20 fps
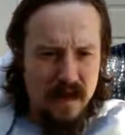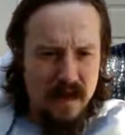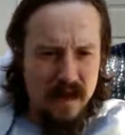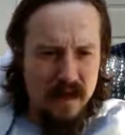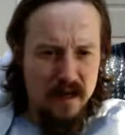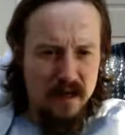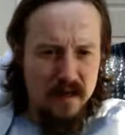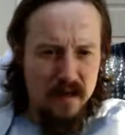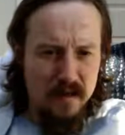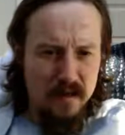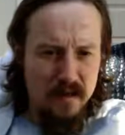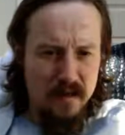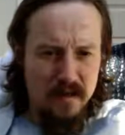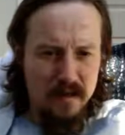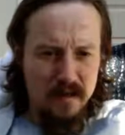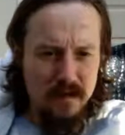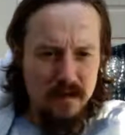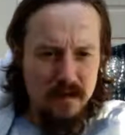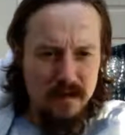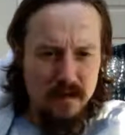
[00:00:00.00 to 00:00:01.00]
AI
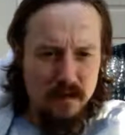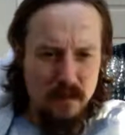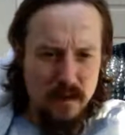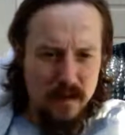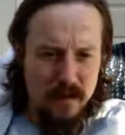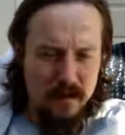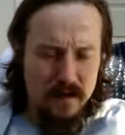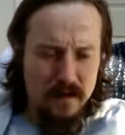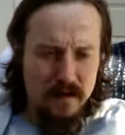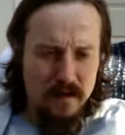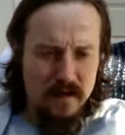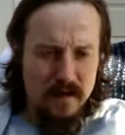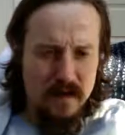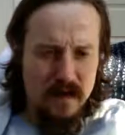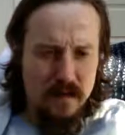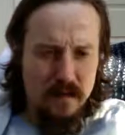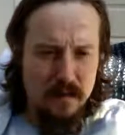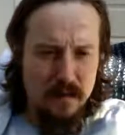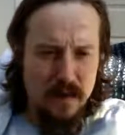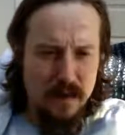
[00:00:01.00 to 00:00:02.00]
humans around your
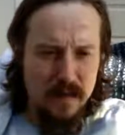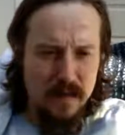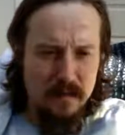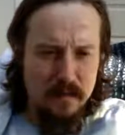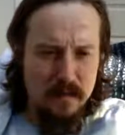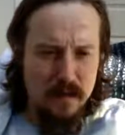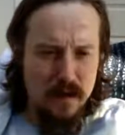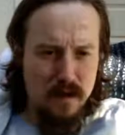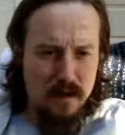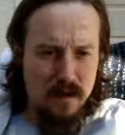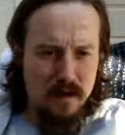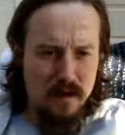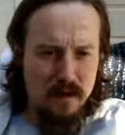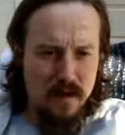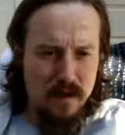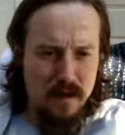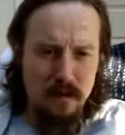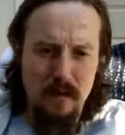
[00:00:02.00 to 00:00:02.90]
dead body moment.